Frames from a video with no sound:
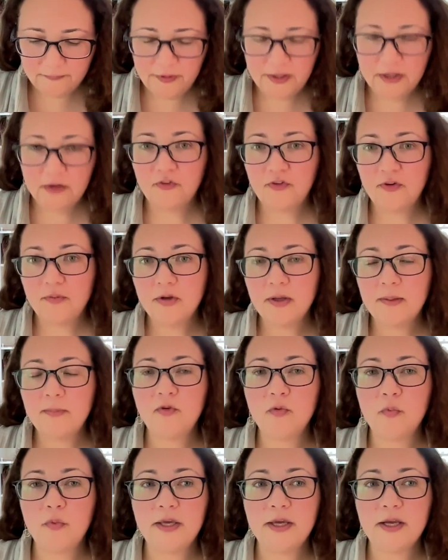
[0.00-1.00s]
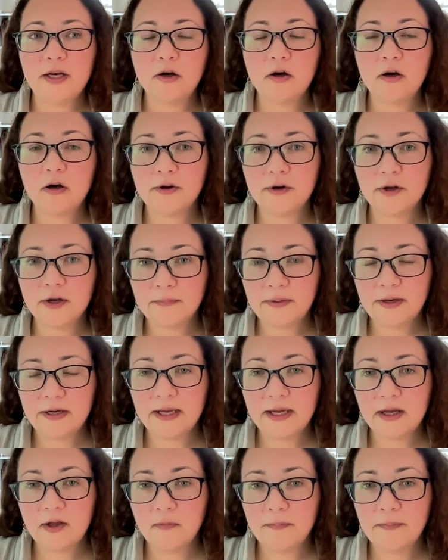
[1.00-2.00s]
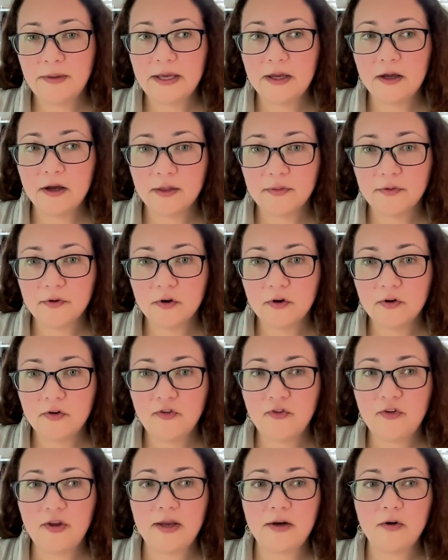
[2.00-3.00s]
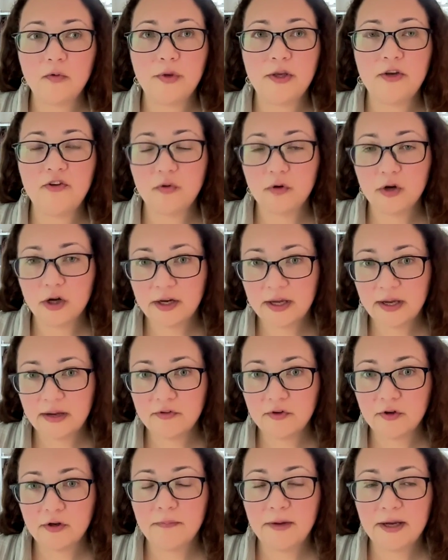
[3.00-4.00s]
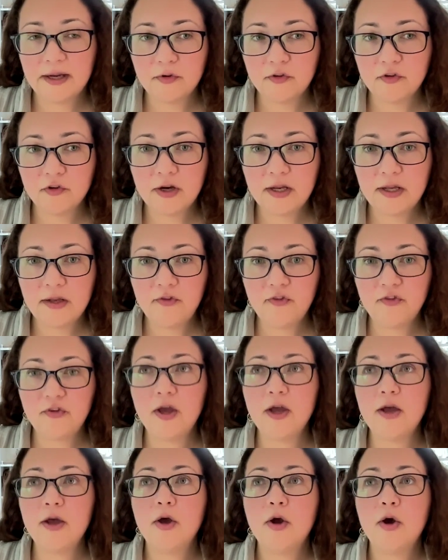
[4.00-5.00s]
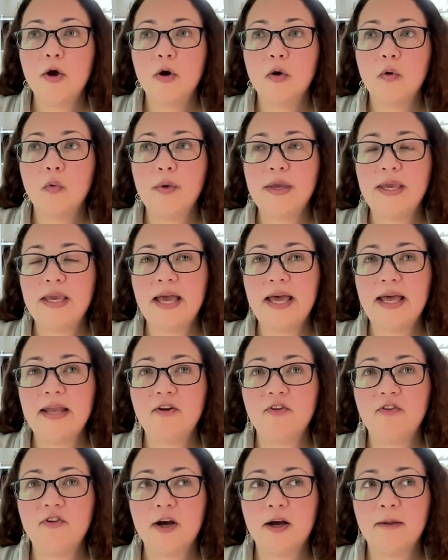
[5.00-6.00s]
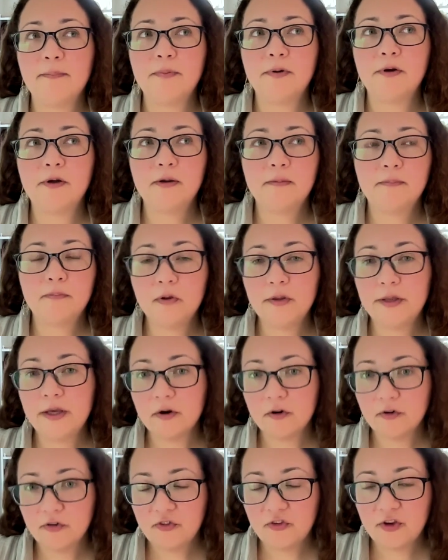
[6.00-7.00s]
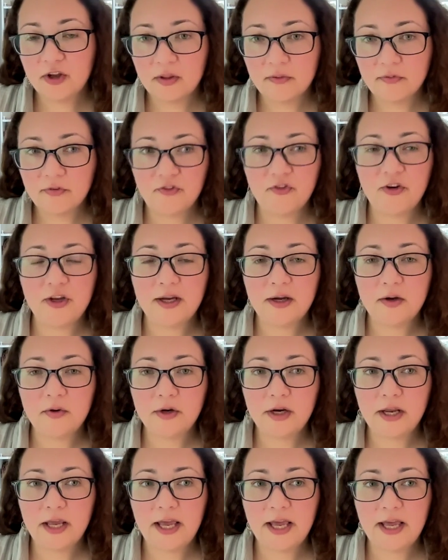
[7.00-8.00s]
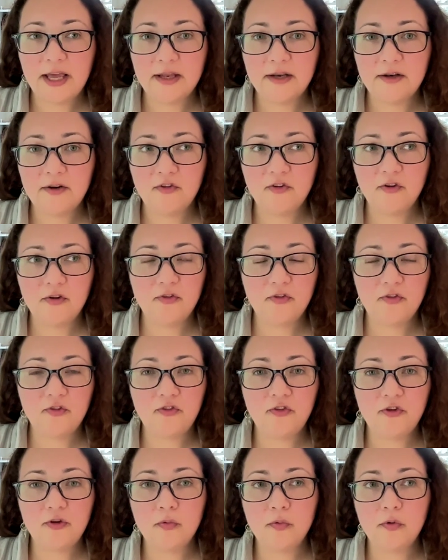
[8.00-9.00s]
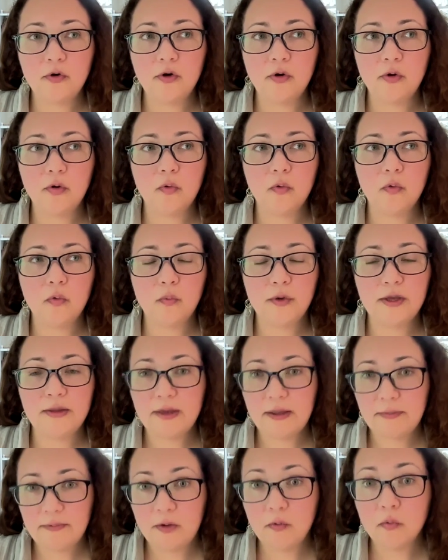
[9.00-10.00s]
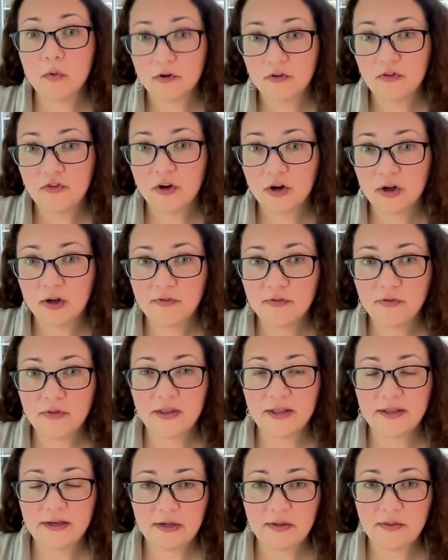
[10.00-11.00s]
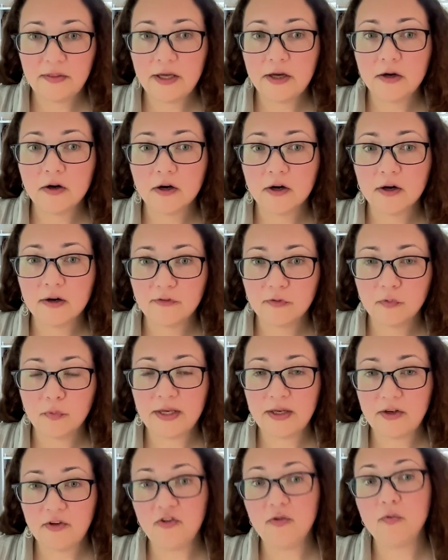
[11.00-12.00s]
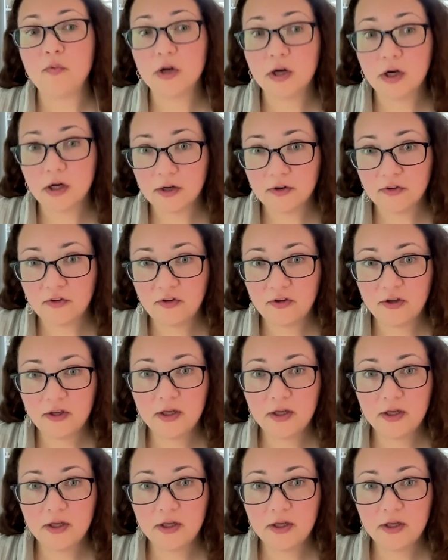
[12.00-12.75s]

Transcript: Because sometimes when we get caught up in helping others and we do not have good boundaries, we end up pulling ourselves down, and soon we may be worse off than they are if we do not